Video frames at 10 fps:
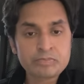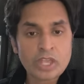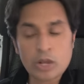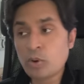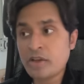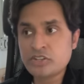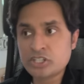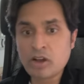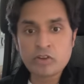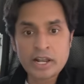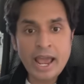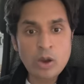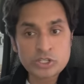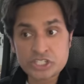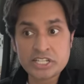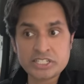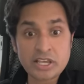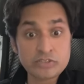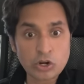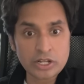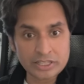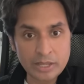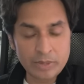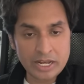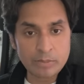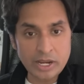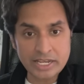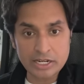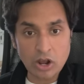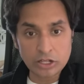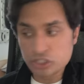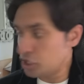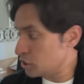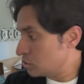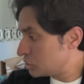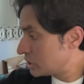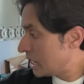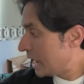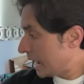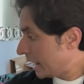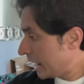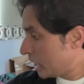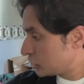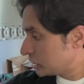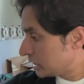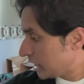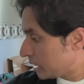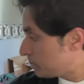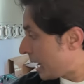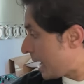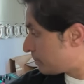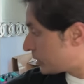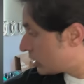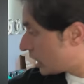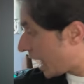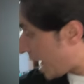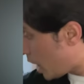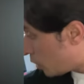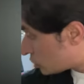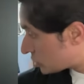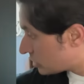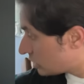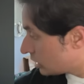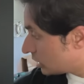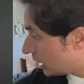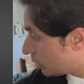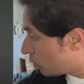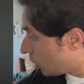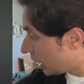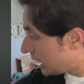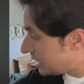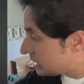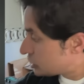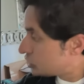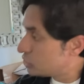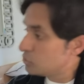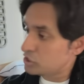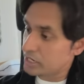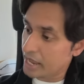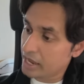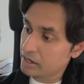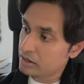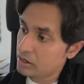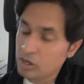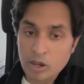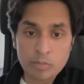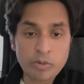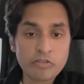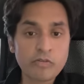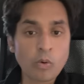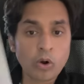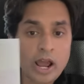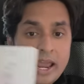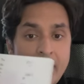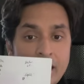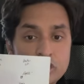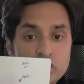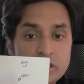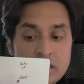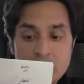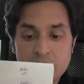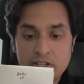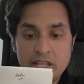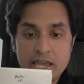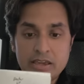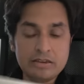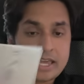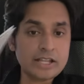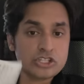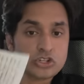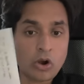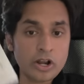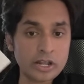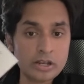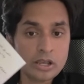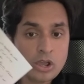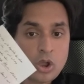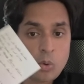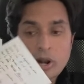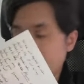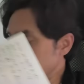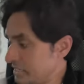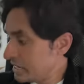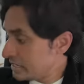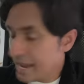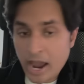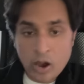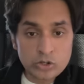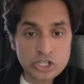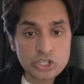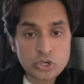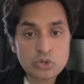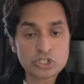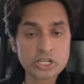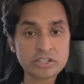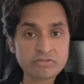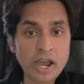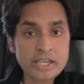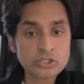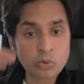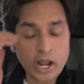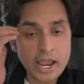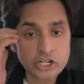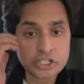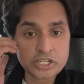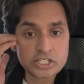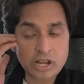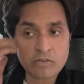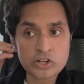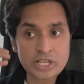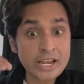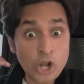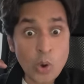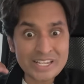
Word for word: And what I've discovered now is since I've started limiting my technology use and I actually like map out like what I need to do today before I actually even like get started, when I sit down to use a device, what I actually discover is I know